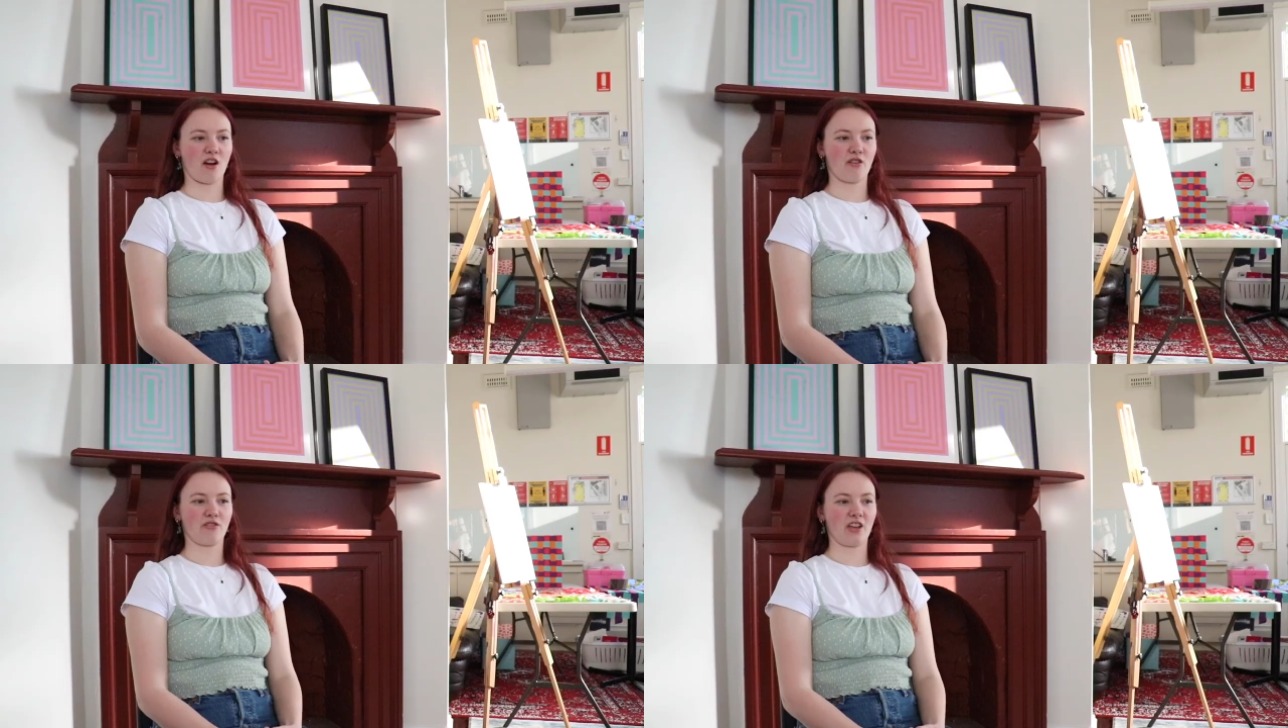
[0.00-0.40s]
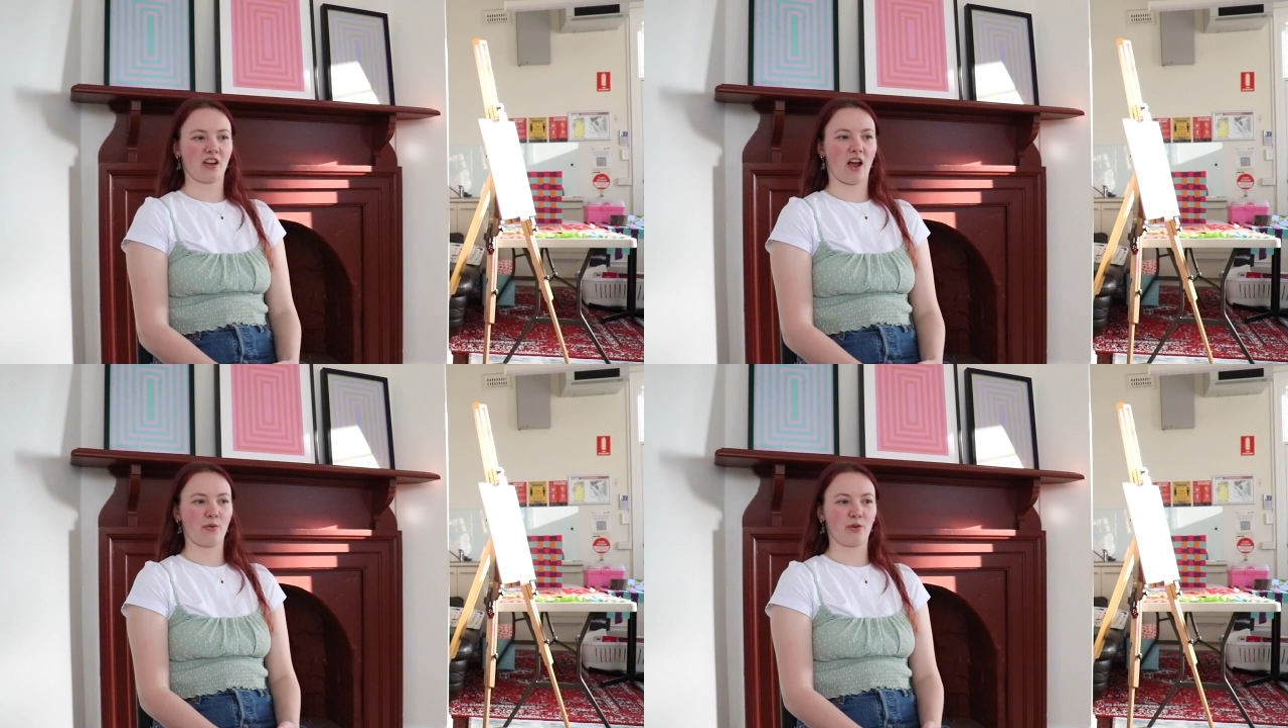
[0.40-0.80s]
I don't
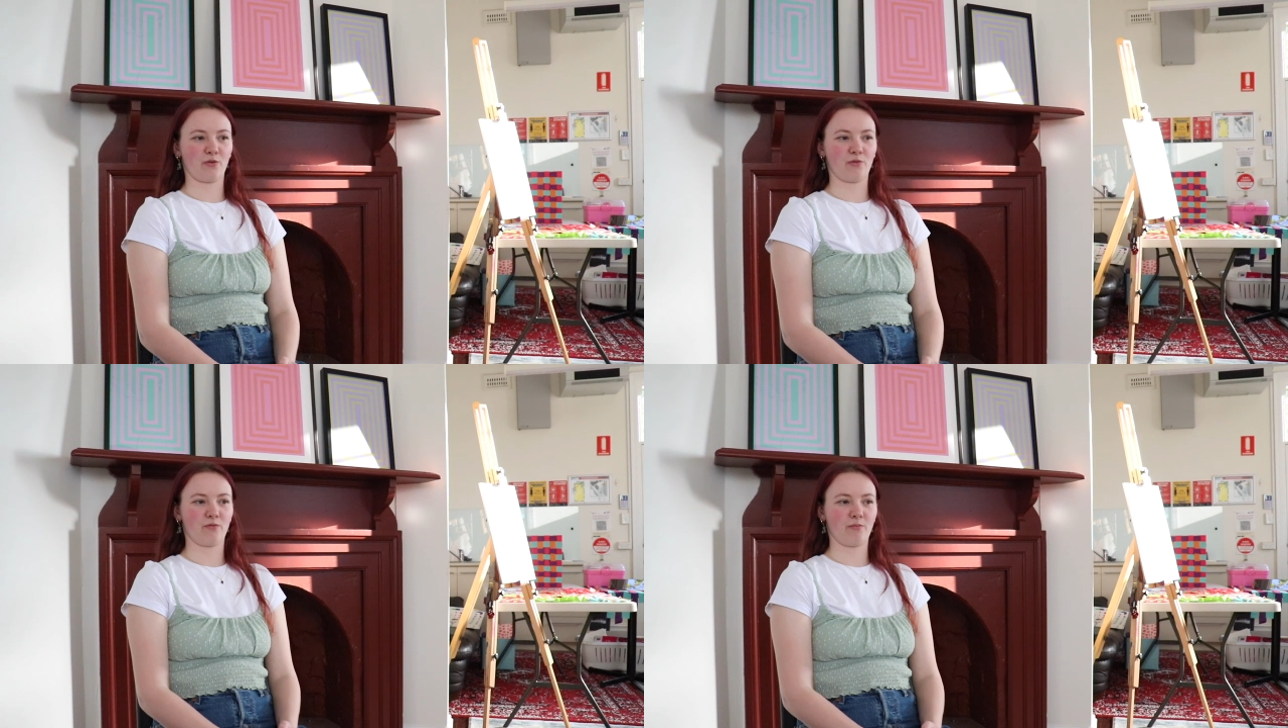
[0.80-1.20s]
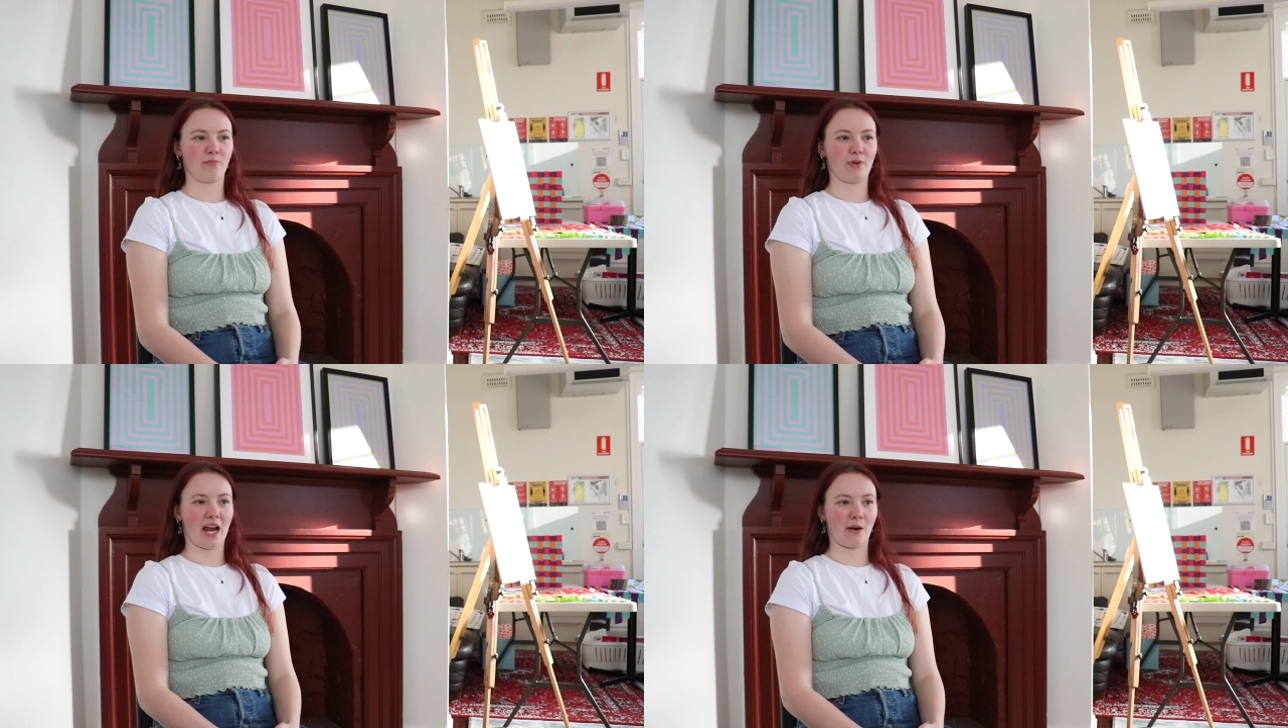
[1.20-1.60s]
think I would
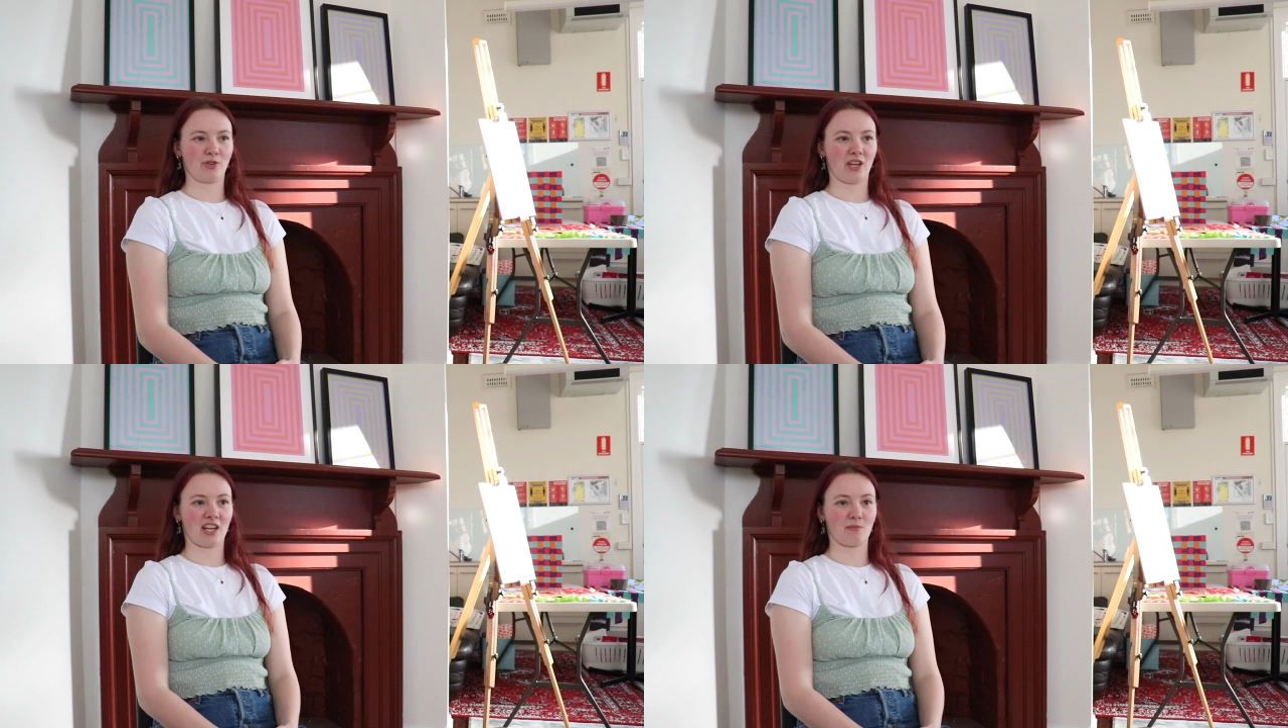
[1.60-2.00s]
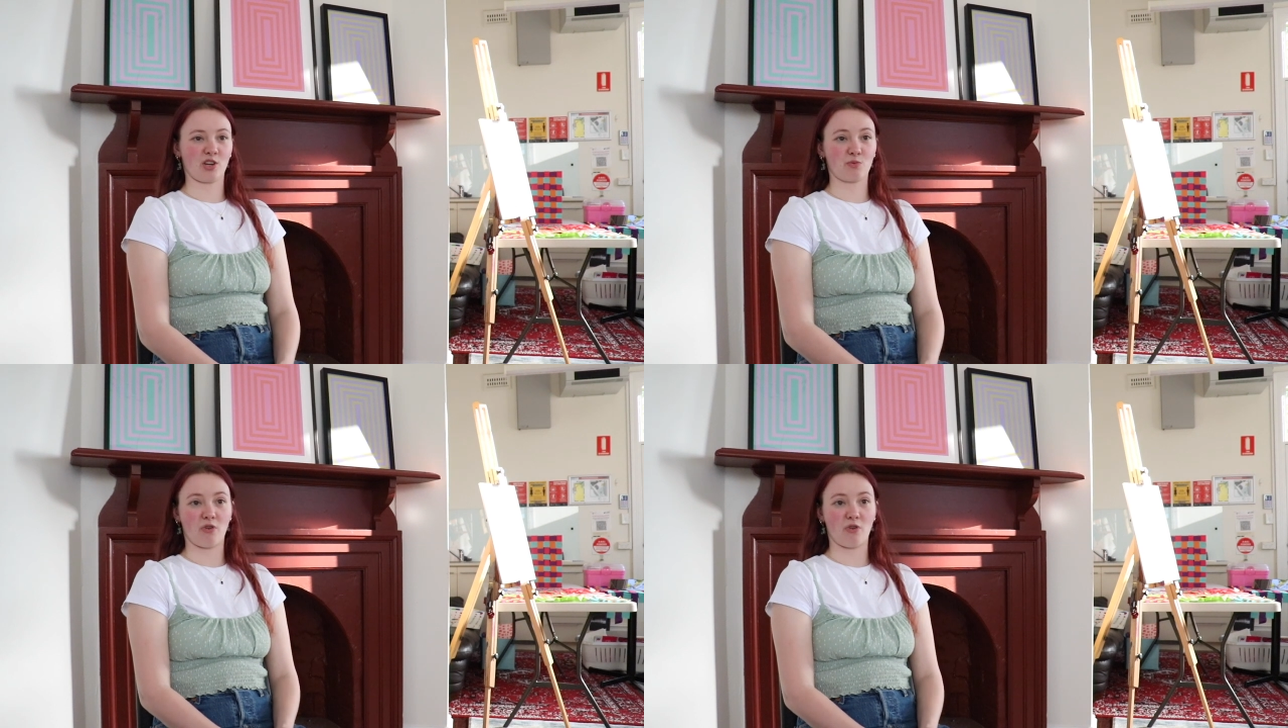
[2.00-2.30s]
have been able to get as much